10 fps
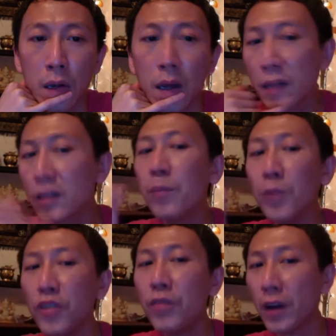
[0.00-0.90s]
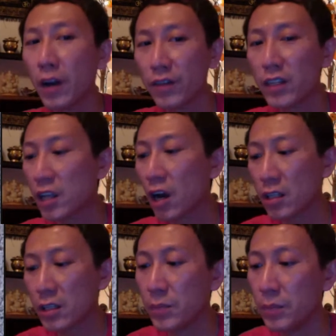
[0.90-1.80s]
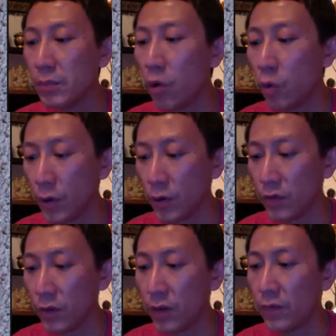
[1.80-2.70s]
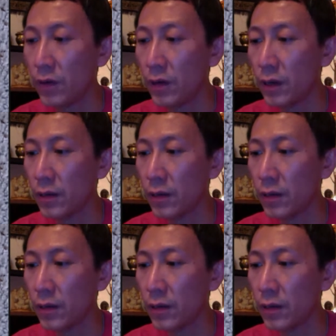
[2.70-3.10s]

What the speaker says: The movement of this card is more beautiful, I feel like.